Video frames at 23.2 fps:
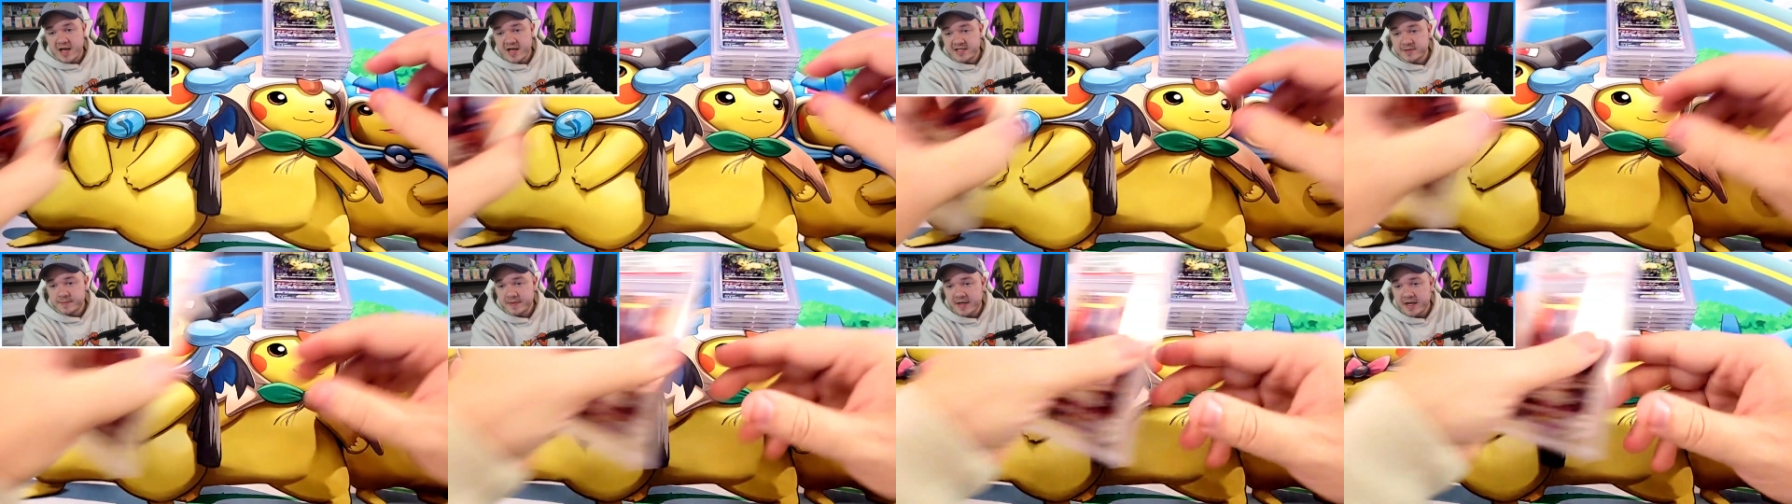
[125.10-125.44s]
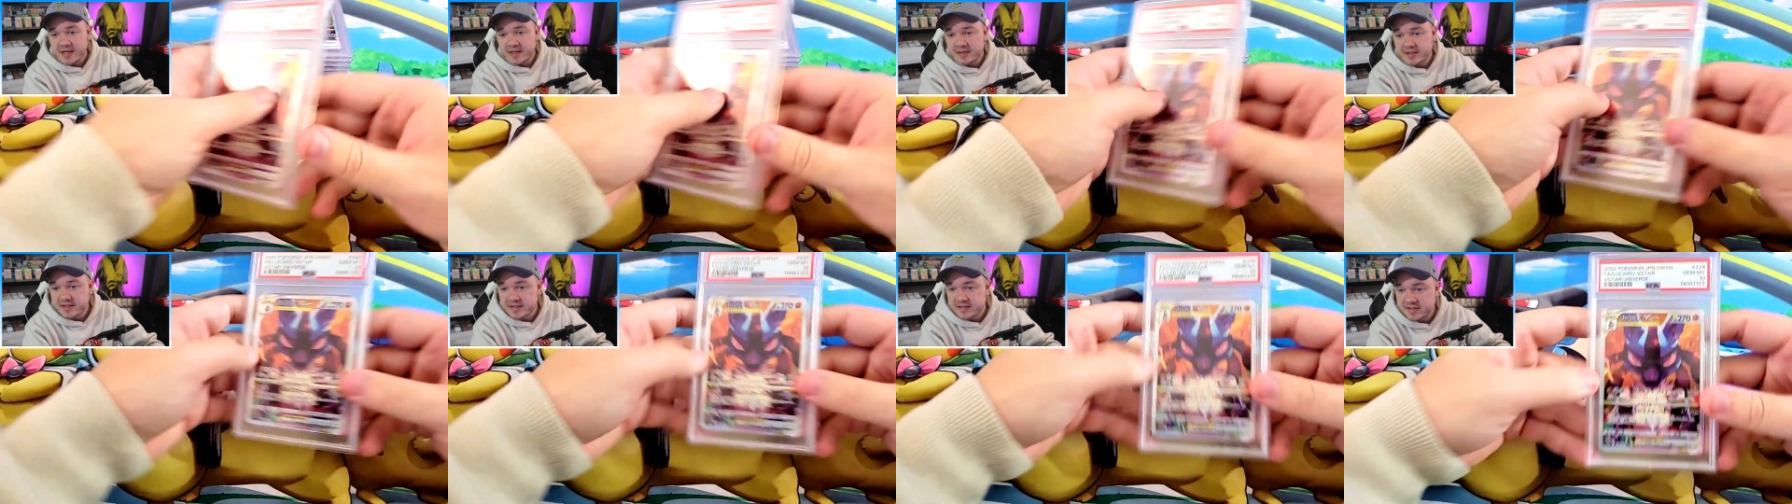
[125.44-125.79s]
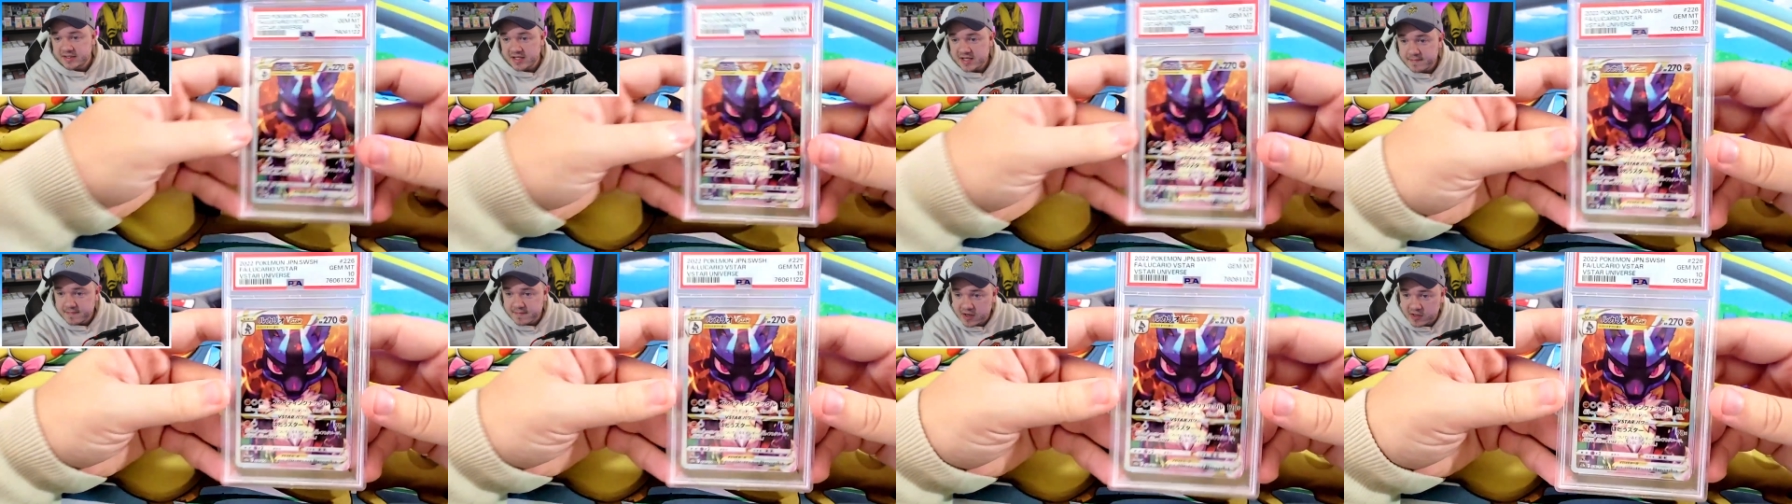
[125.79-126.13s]
Last but not least,
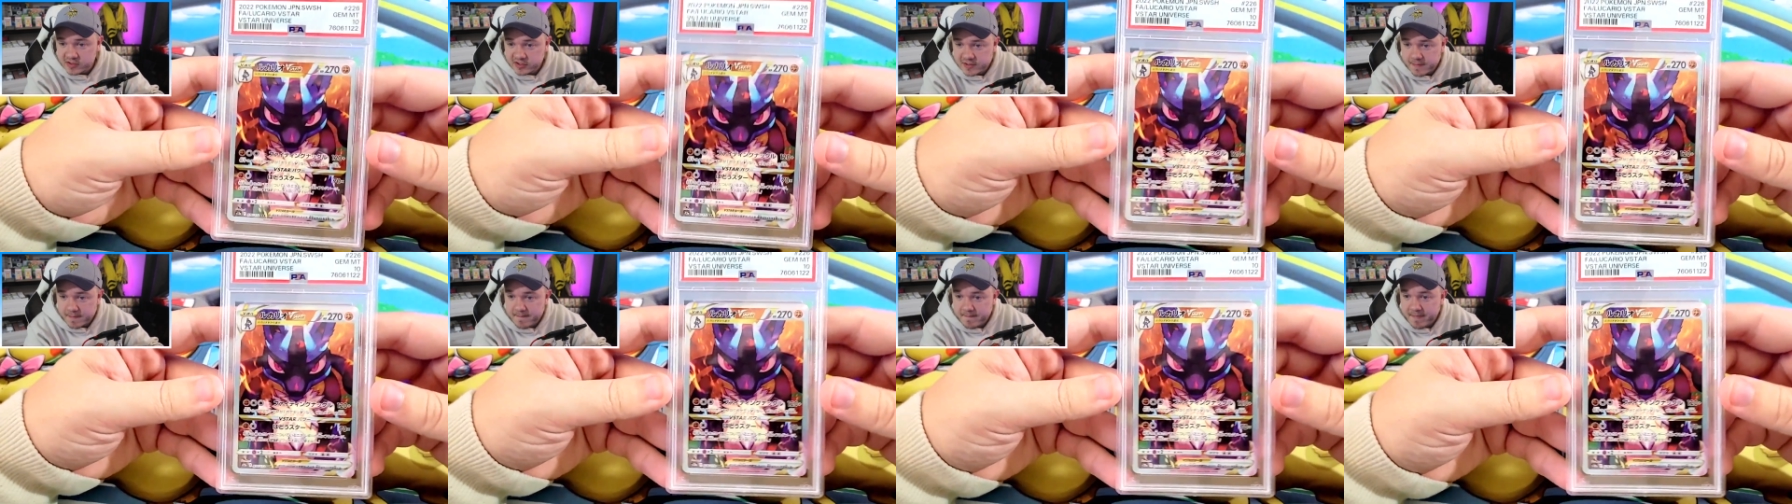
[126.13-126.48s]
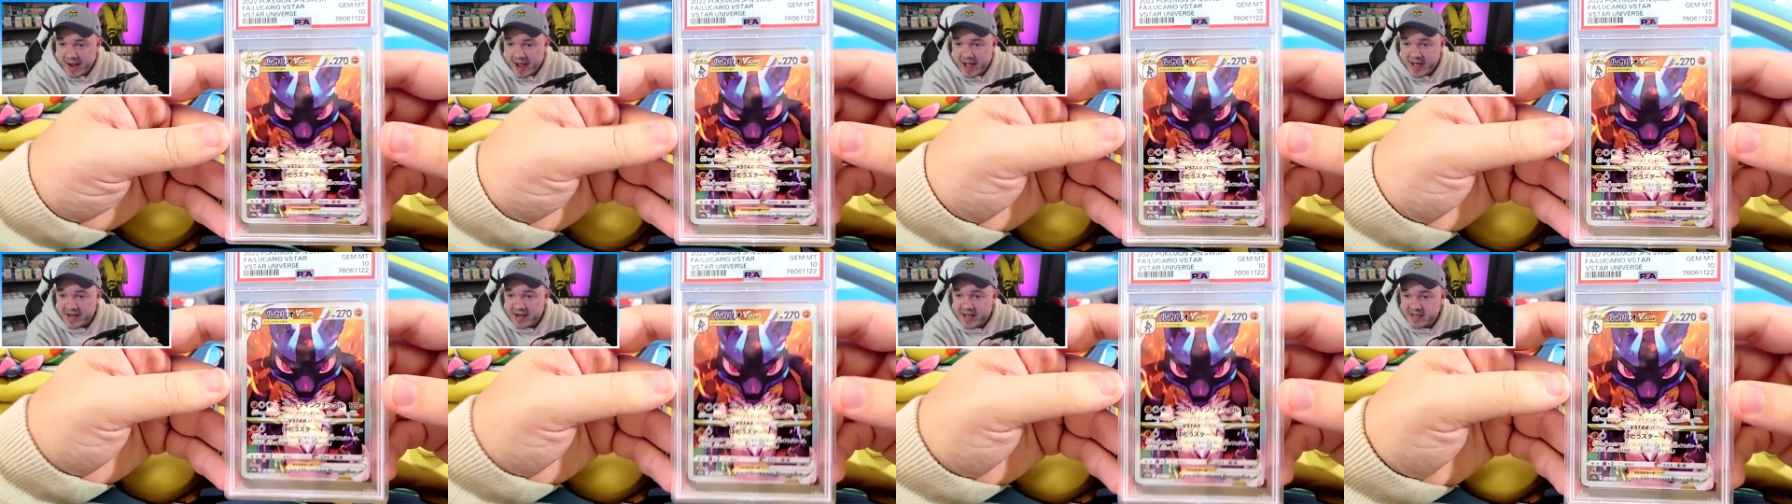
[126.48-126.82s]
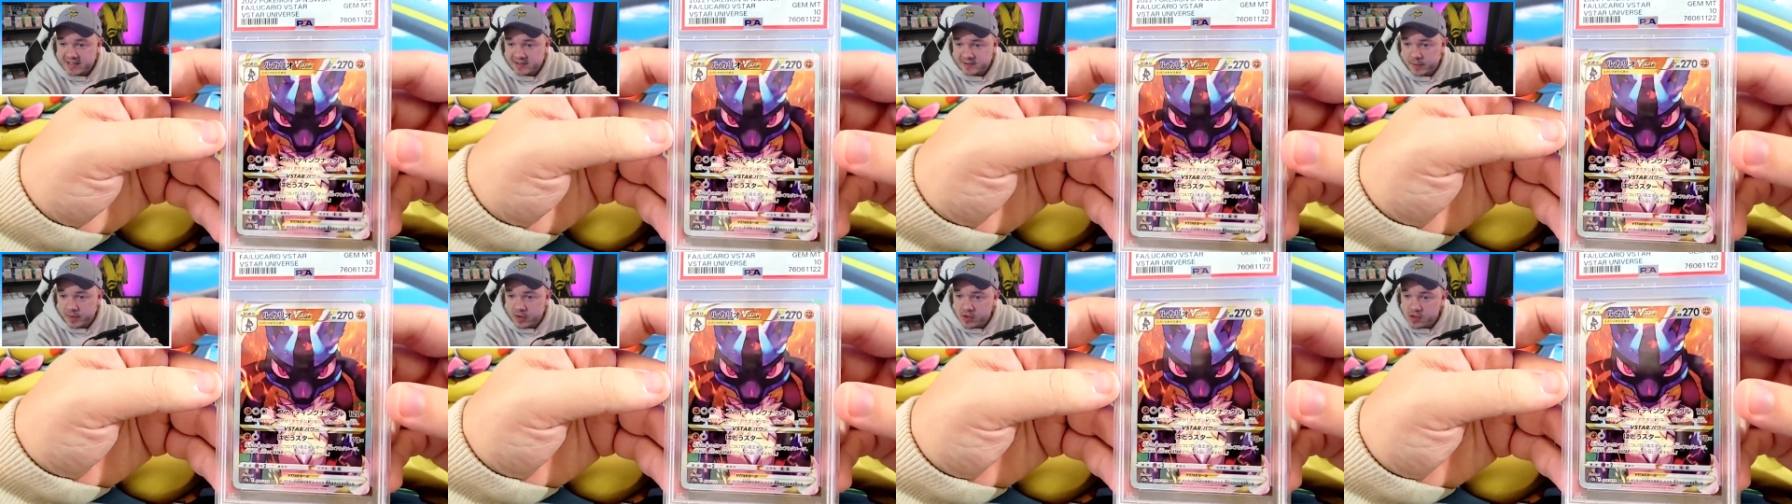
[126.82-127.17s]
the most
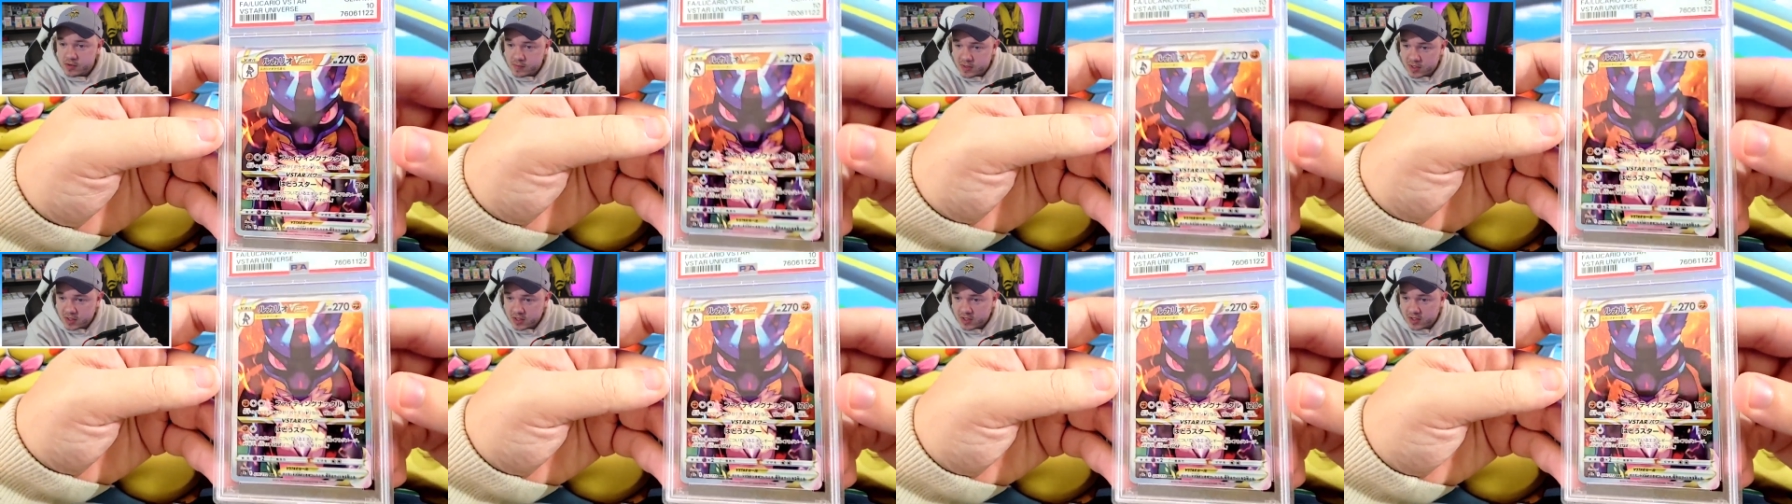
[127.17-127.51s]
badass Pokemon